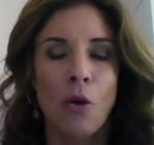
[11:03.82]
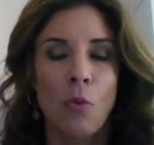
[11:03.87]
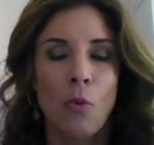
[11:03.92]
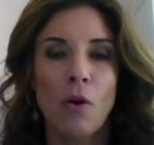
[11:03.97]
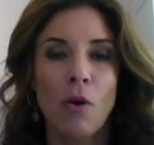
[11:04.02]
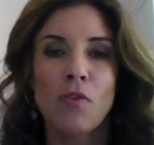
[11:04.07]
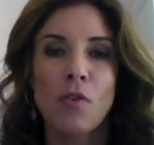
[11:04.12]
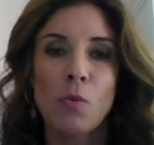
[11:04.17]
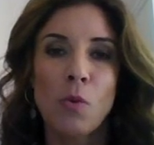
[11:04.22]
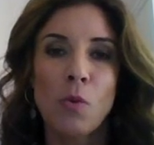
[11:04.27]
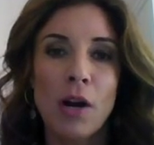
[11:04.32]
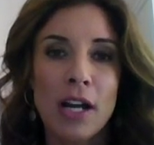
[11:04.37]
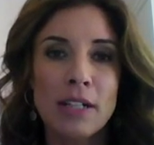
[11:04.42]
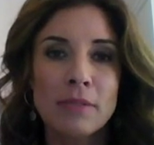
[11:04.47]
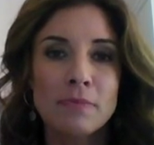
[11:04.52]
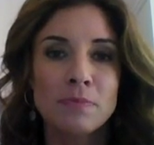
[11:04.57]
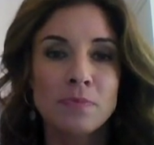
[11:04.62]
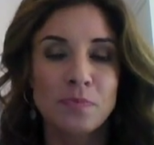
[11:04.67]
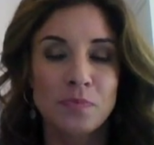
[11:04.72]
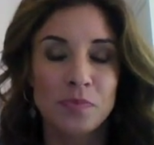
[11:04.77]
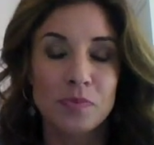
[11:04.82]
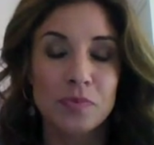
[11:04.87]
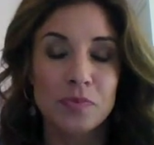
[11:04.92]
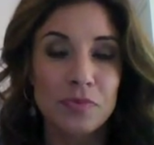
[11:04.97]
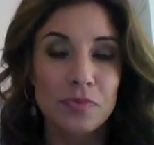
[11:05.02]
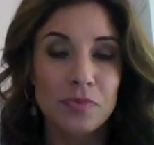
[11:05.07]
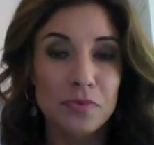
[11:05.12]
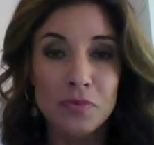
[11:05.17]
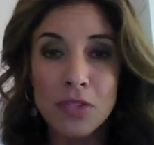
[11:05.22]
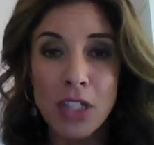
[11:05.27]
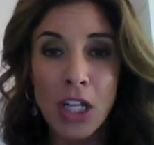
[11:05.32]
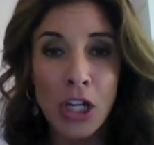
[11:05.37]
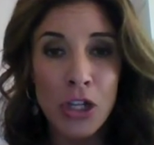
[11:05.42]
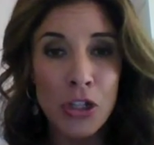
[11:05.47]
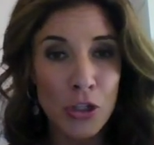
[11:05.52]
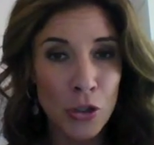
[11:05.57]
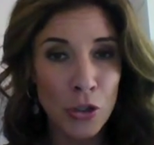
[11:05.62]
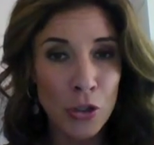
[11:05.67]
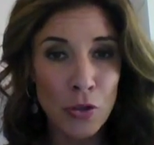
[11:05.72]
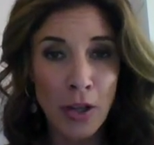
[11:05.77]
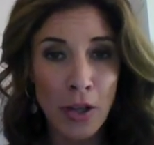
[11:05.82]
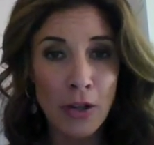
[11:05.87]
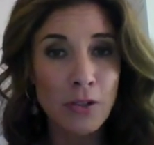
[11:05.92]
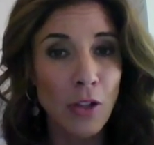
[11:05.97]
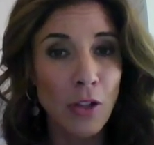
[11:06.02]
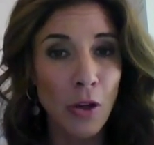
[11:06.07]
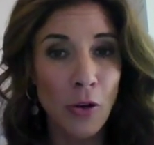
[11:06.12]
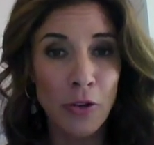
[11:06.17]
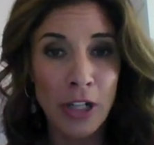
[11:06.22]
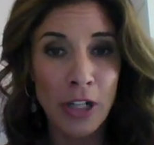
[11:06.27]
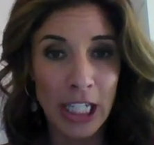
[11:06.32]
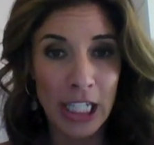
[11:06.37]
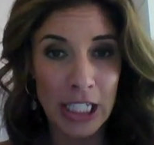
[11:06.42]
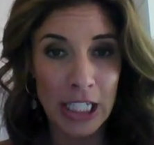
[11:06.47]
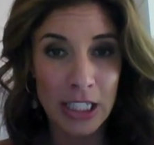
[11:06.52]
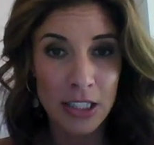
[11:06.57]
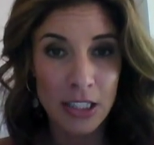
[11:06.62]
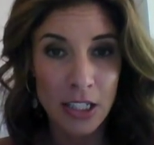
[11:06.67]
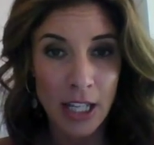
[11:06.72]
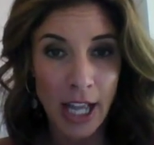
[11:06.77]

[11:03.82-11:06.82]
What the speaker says: Well, for one, you're there learning.